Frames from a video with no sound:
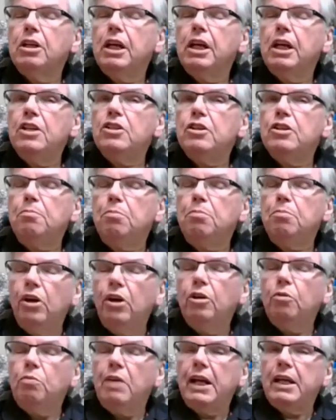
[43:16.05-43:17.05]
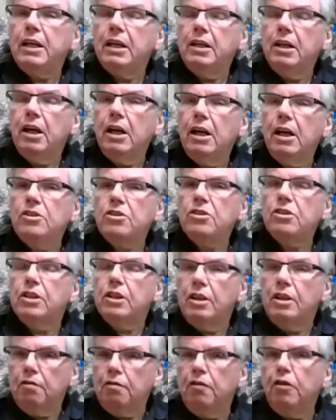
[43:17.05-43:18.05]
it's important to recognize the
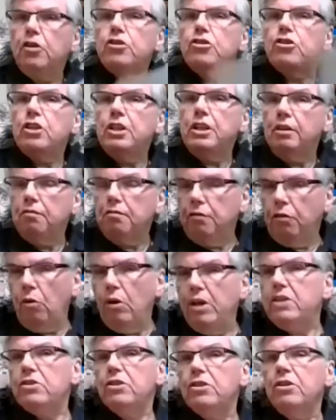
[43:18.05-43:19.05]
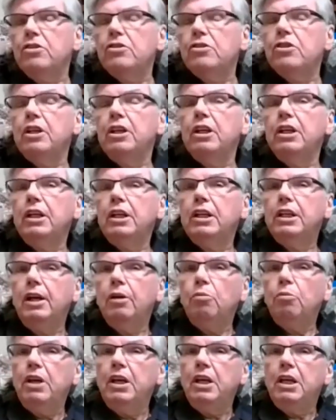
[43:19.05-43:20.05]
diversity of voices that
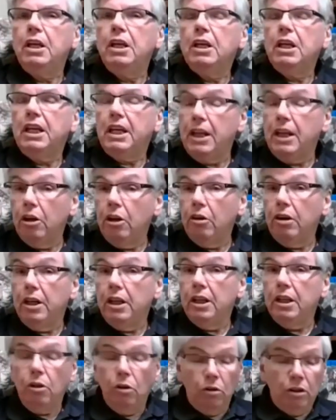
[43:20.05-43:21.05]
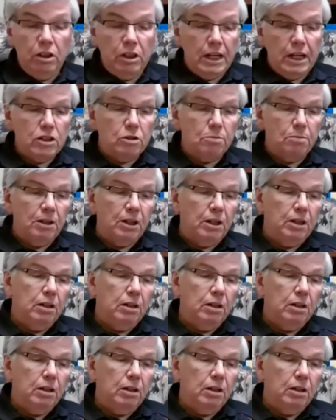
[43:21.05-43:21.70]
we hear in the Old Testament.